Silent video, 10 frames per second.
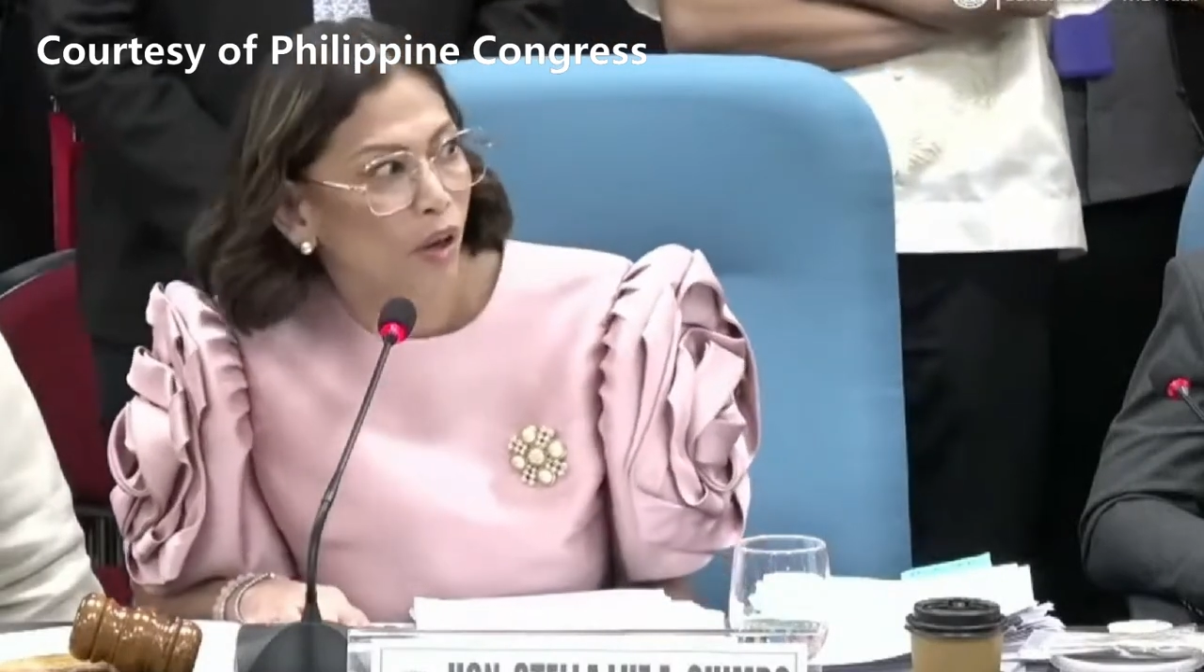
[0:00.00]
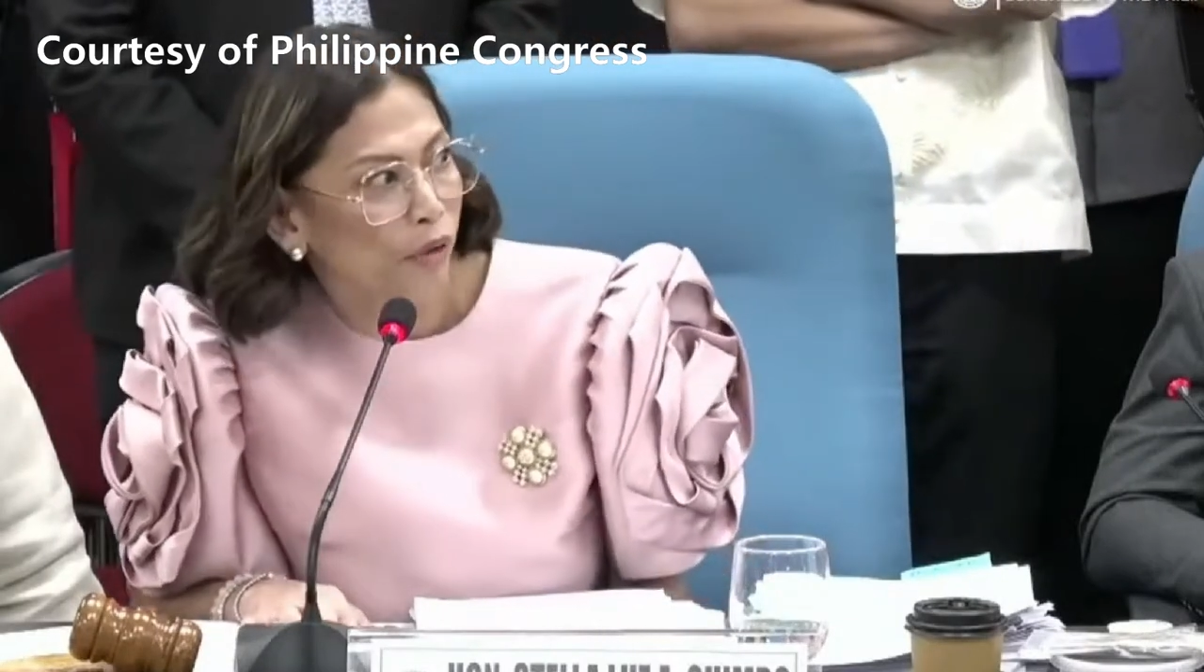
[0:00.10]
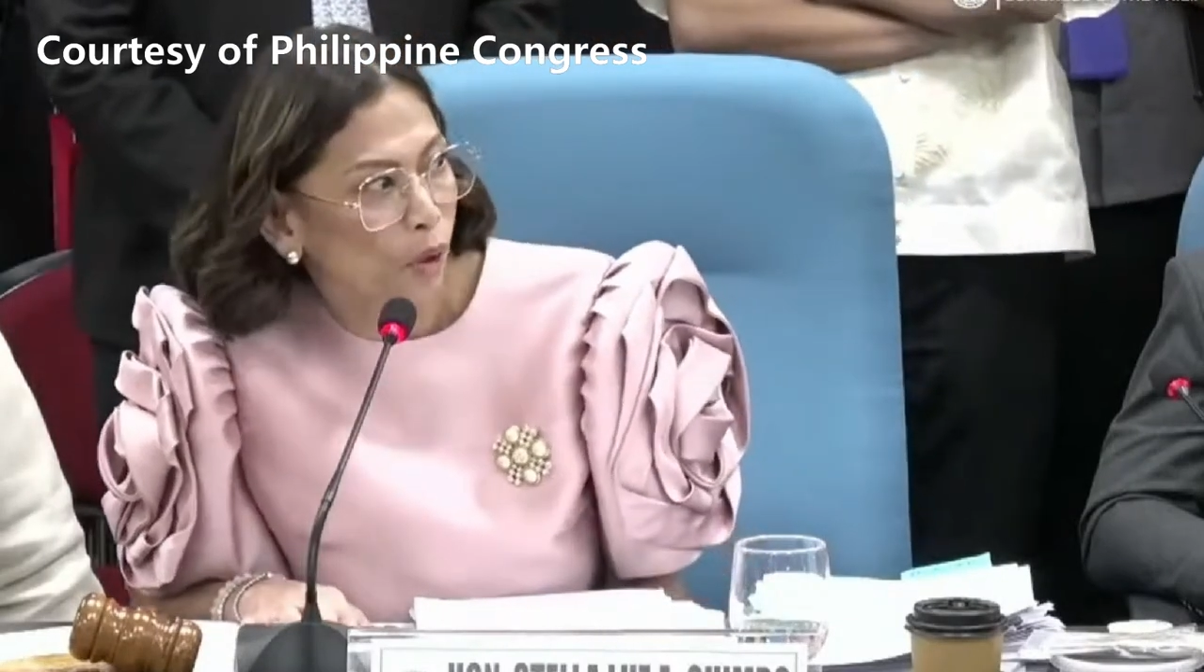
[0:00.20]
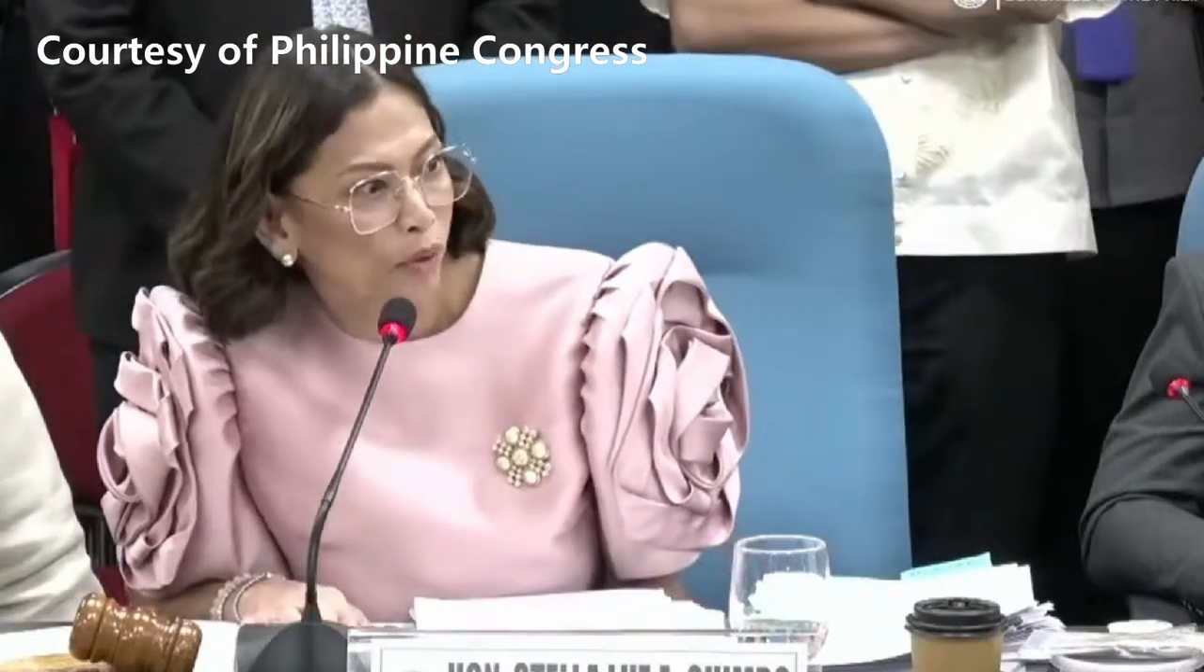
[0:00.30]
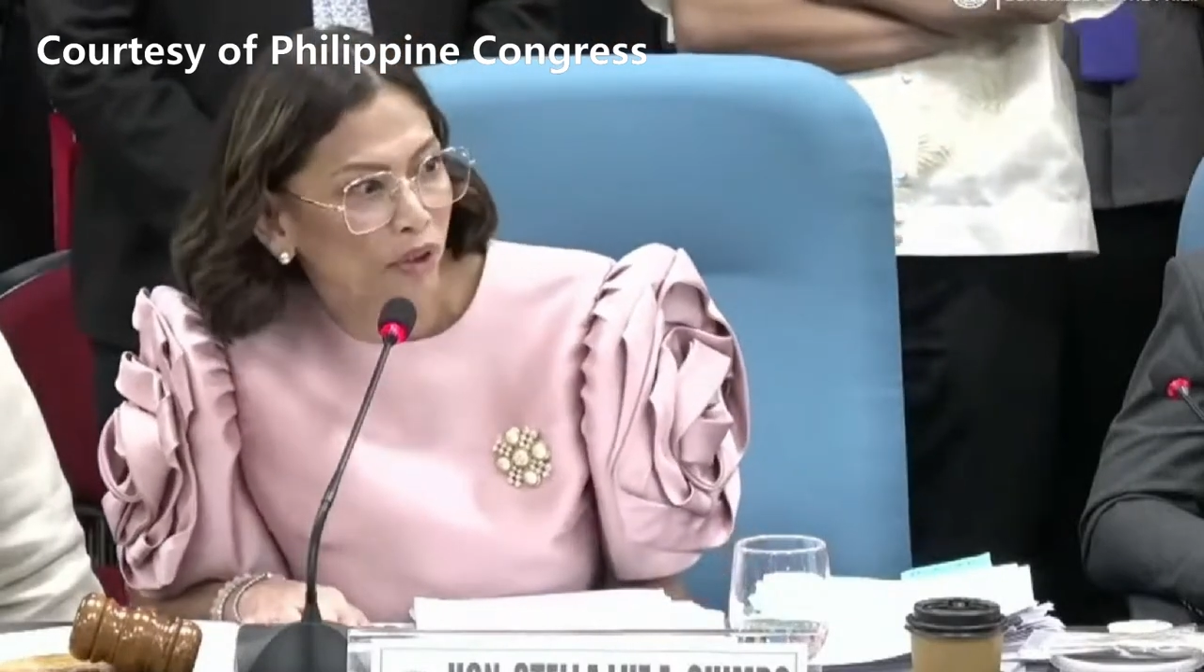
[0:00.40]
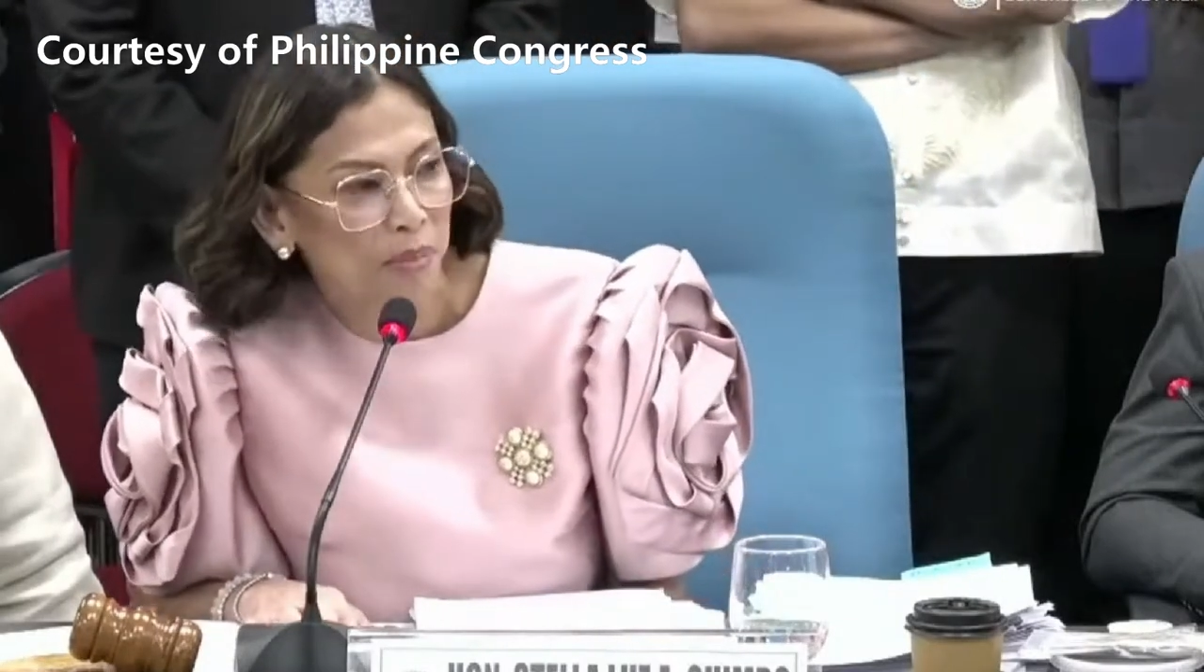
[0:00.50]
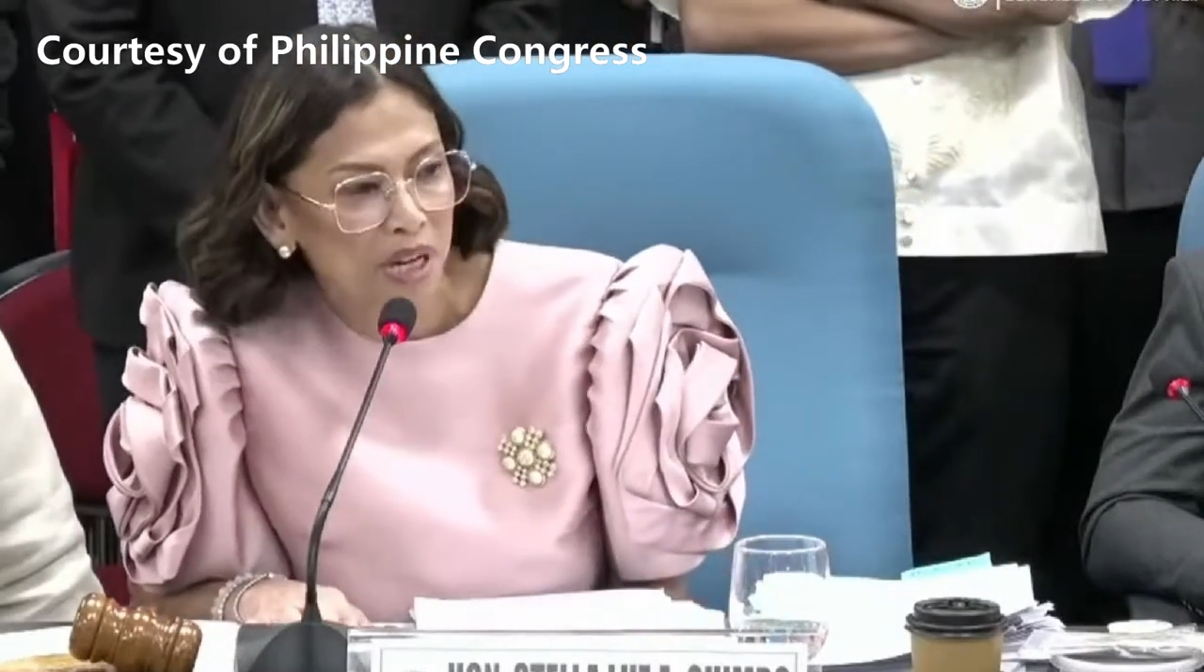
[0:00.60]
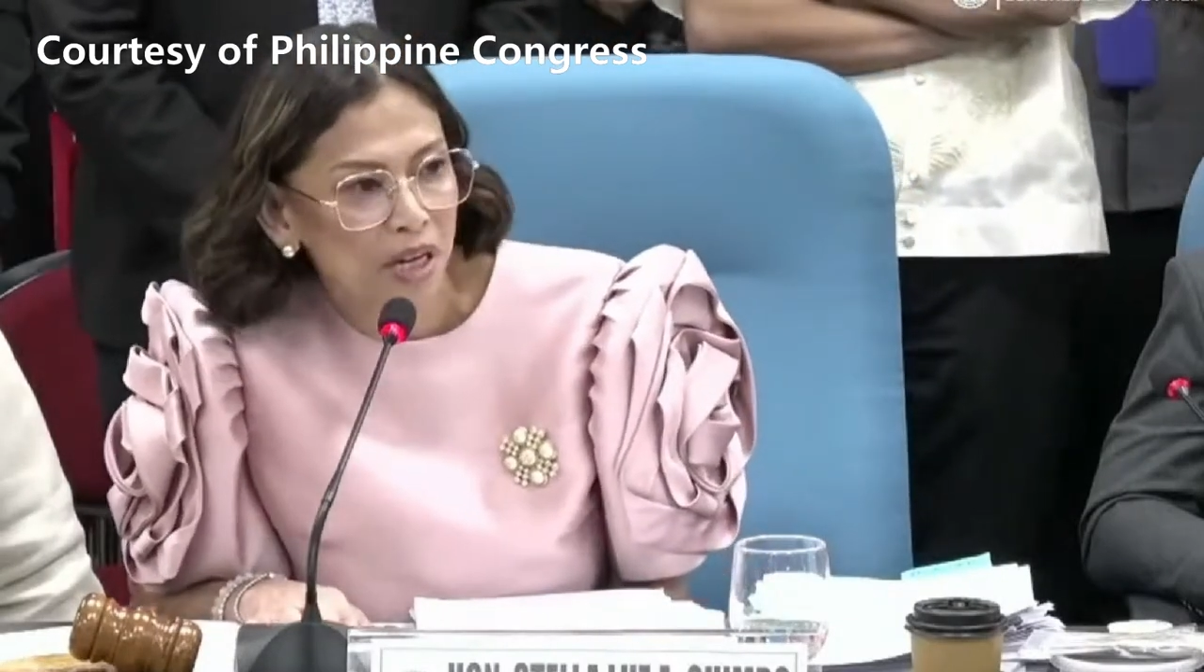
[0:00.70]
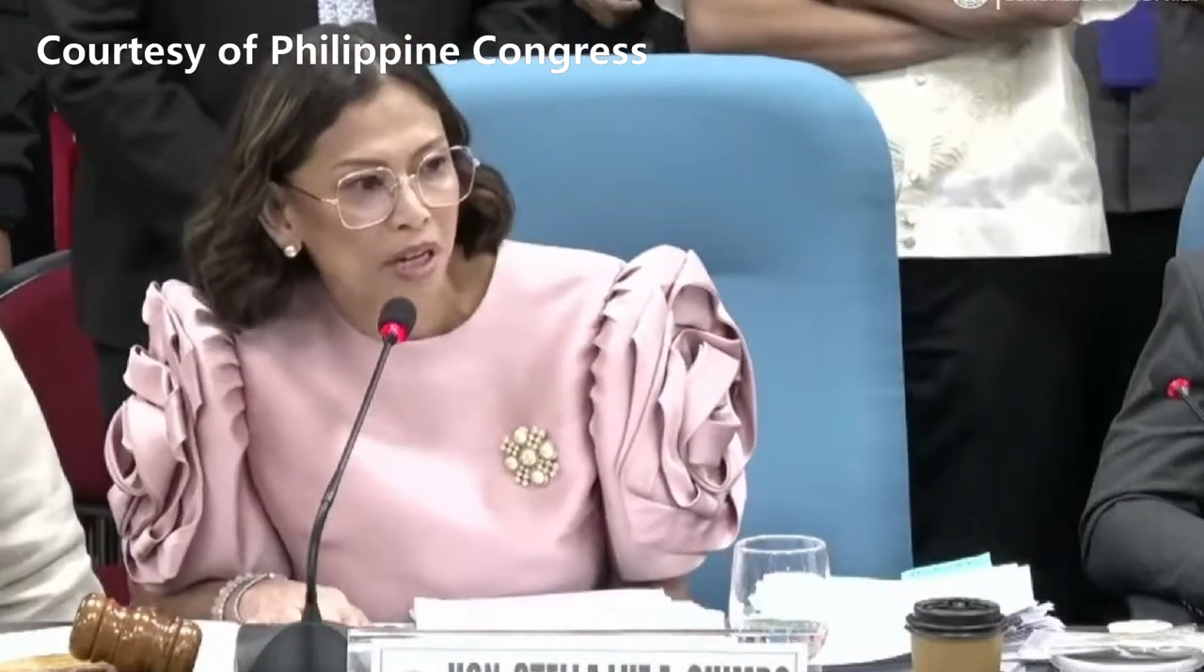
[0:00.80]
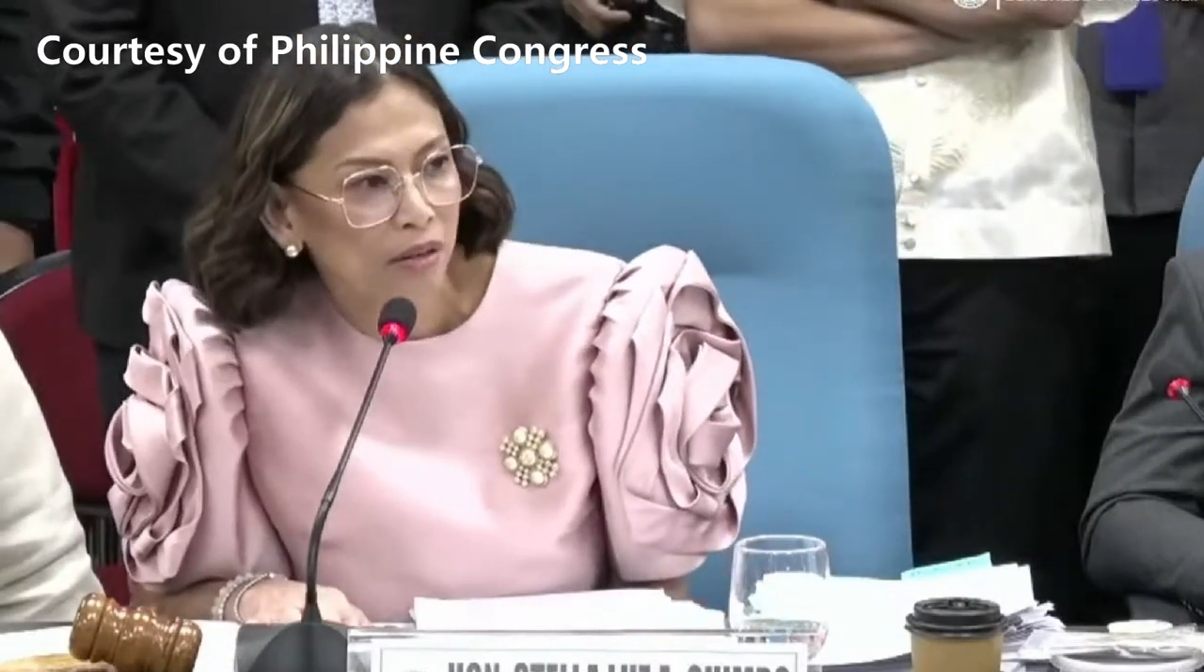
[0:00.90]
of the
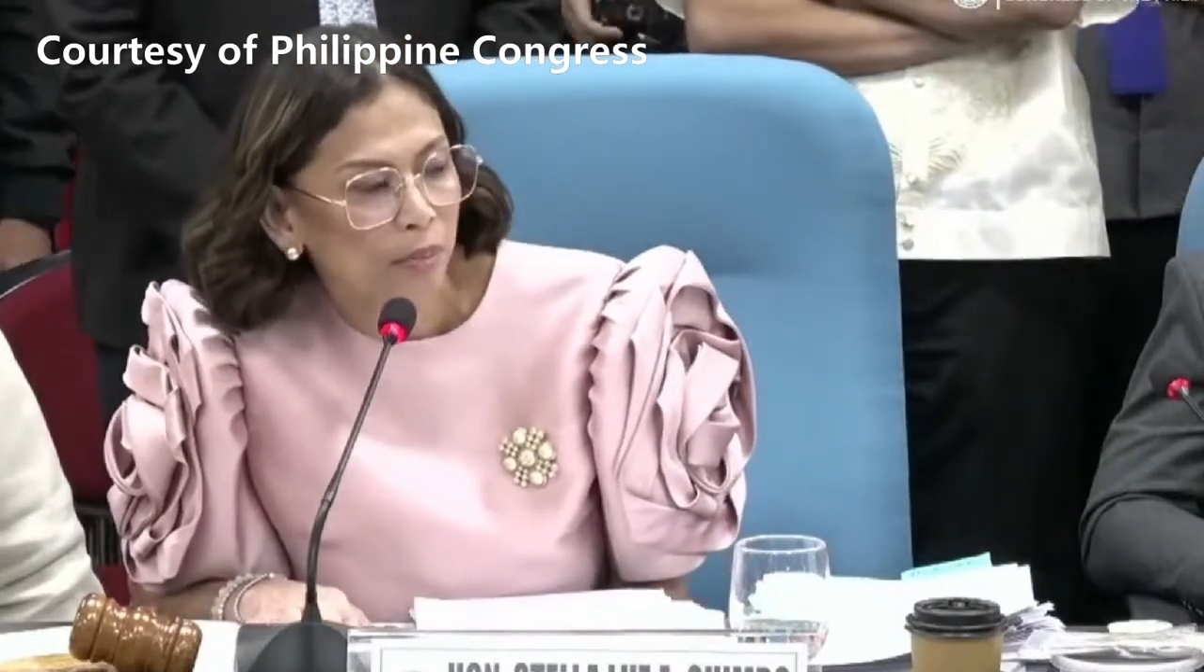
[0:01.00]
OVP,